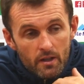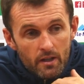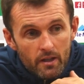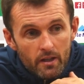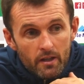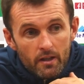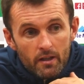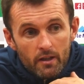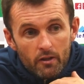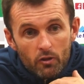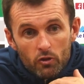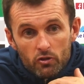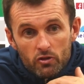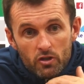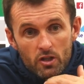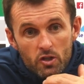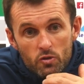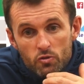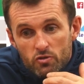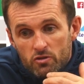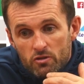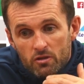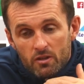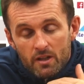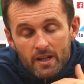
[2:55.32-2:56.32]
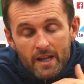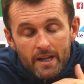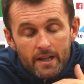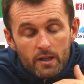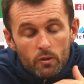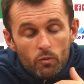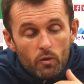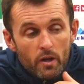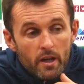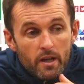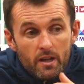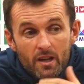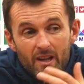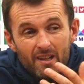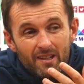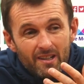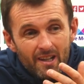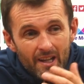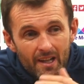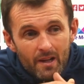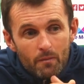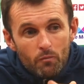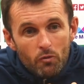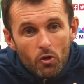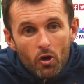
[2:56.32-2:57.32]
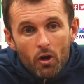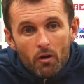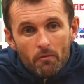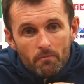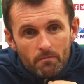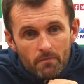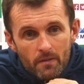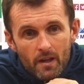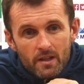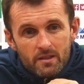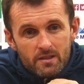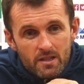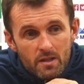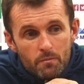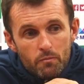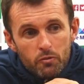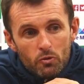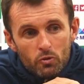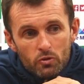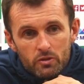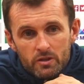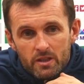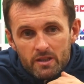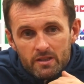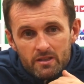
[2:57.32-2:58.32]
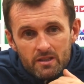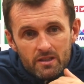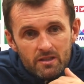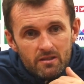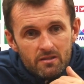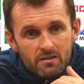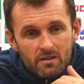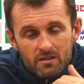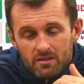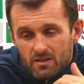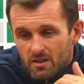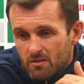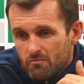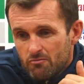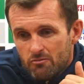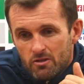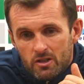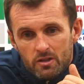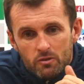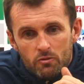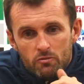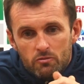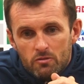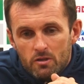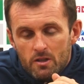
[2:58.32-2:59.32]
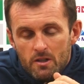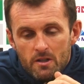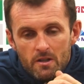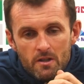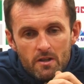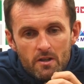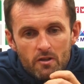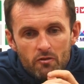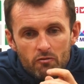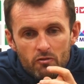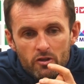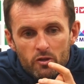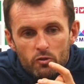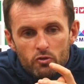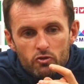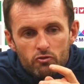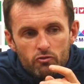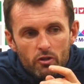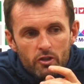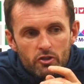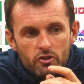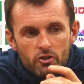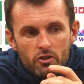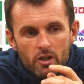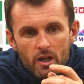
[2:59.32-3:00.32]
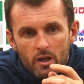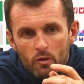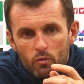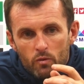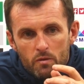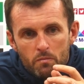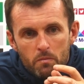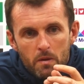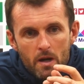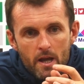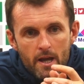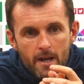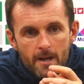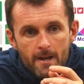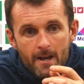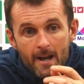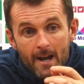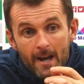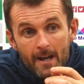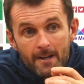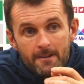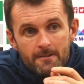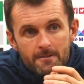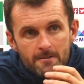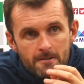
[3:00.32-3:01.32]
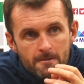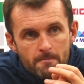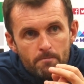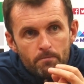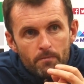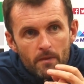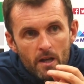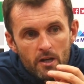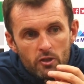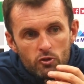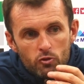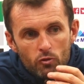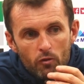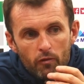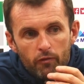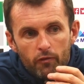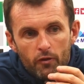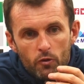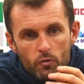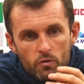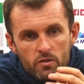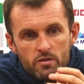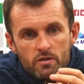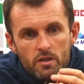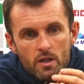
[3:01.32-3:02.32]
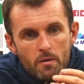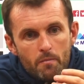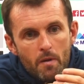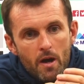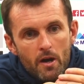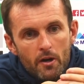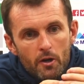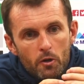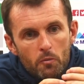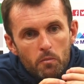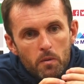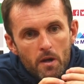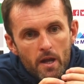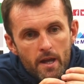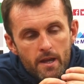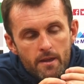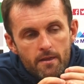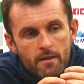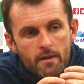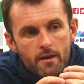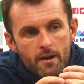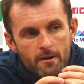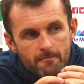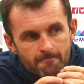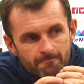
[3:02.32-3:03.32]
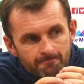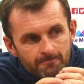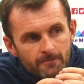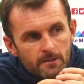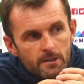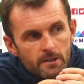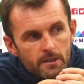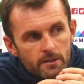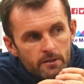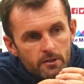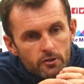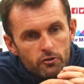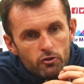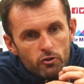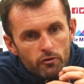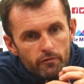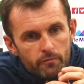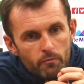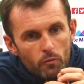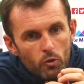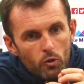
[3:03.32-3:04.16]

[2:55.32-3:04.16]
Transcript: in any way, and I'm not. I see processes. I see real structured how we play, and I saw a fluency about our play that deserved